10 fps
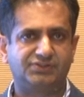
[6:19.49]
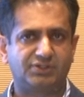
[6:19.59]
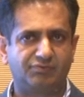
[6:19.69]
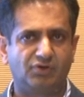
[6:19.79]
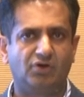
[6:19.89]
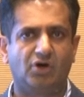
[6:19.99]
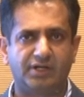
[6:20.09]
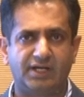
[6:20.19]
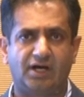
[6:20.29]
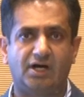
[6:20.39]
So if you're
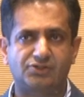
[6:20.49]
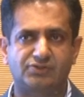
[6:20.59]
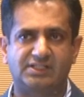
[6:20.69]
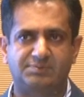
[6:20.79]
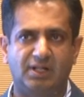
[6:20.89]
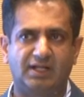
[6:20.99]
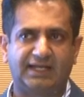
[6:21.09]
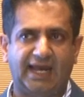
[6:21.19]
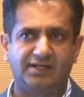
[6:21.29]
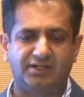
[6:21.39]
not a heart transplant
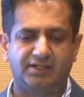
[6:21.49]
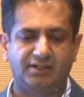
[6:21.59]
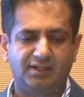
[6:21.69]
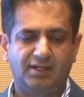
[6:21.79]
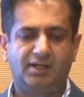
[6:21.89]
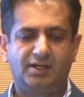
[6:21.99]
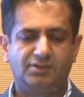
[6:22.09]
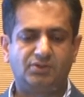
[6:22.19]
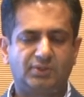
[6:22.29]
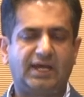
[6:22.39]
candidate,
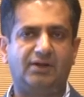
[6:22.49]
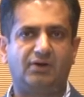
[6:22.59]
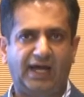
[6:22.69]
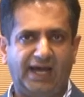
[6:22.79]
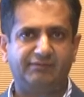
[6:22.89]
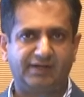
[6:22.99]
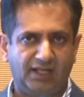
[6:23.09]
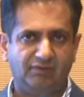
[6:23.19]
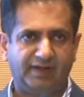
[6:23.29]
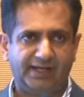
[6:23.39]
you cannot have an
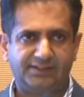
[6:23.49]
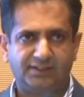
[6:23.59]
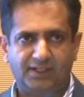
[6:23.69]
LVAD.